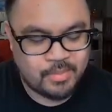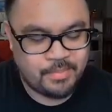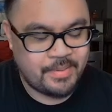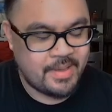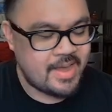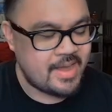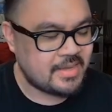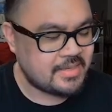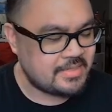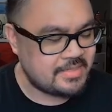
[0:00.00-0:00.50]

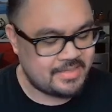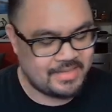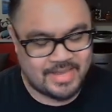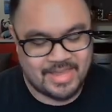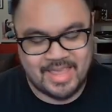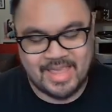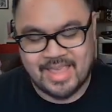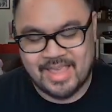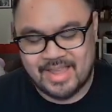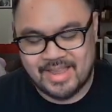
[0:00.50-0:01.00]
packs,
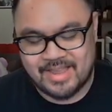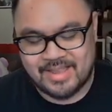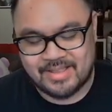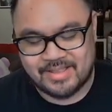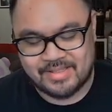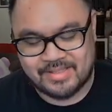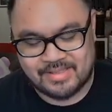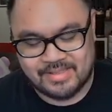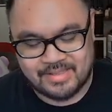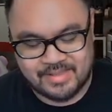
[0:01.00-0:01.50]

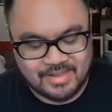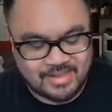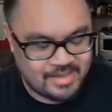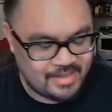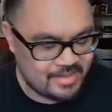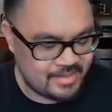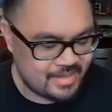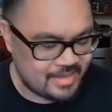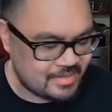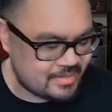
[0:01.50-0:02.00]
and
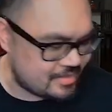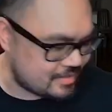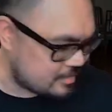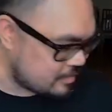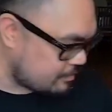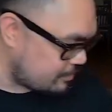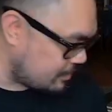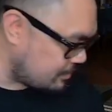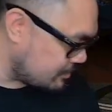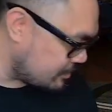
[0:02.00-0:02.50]
that's
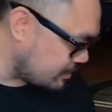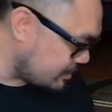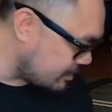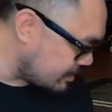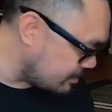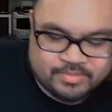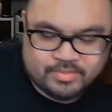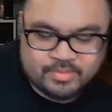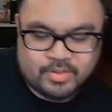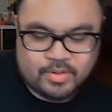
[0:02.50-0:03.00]
such a bummer, you
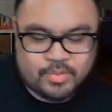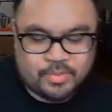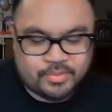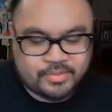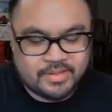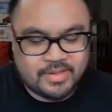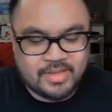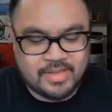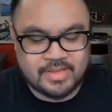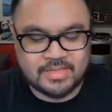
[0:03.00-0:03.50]
know? The cool
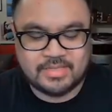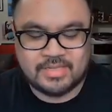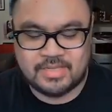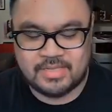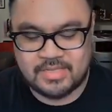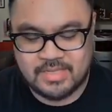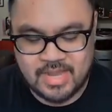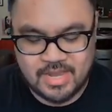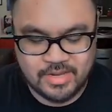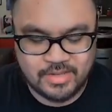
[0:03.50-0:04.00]
thing
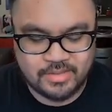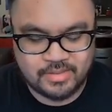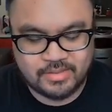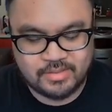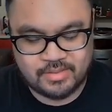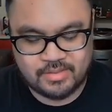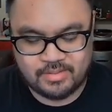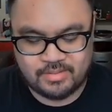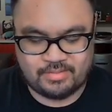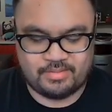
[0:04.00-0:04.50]
is that
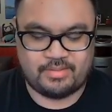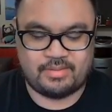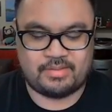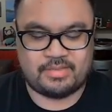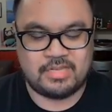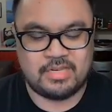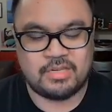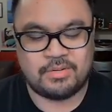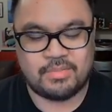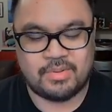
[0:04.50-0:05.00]

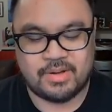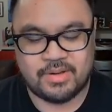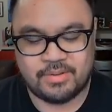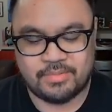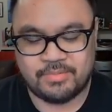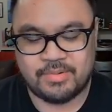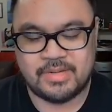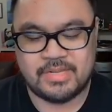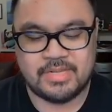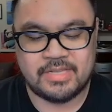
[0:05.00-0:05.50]

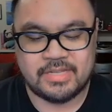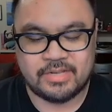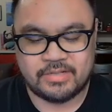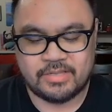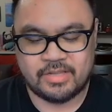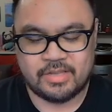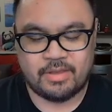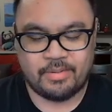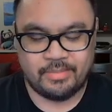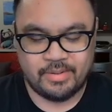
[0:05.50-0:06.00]
Digimon reaches out
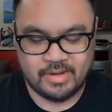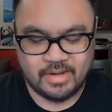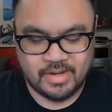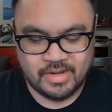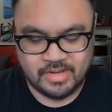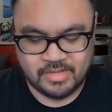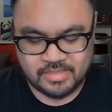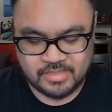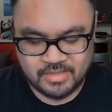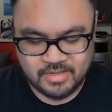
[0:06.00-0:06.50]
to the
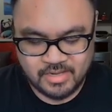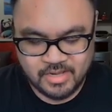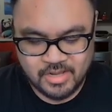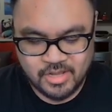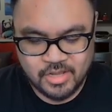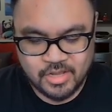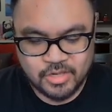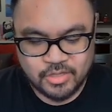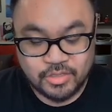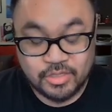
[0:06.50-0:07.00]
community,
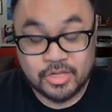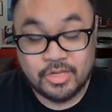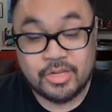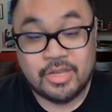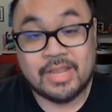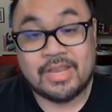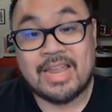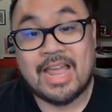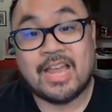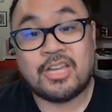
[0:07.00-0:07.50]
so you
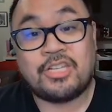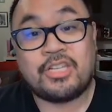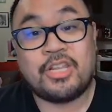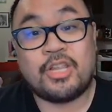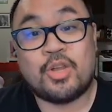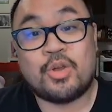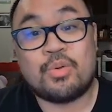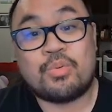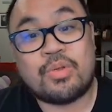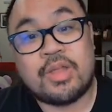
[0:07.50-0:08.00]
can
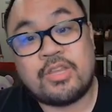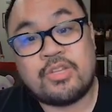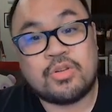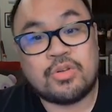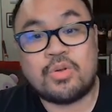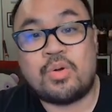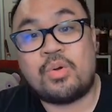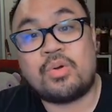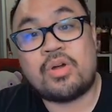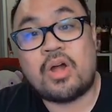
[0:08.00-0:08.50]
actually create
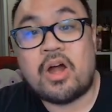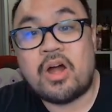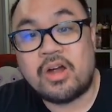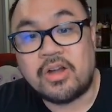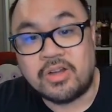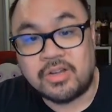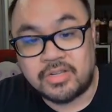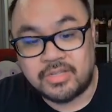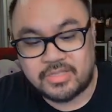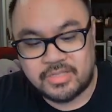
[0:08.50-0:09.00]
your own
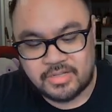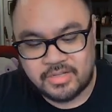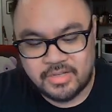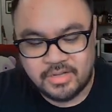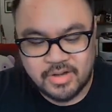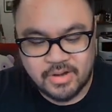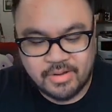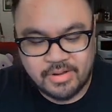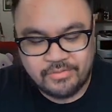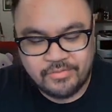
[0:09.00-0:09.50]
cards. You
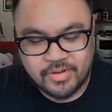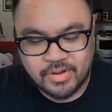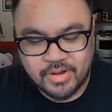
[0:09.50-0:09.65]
know, if you're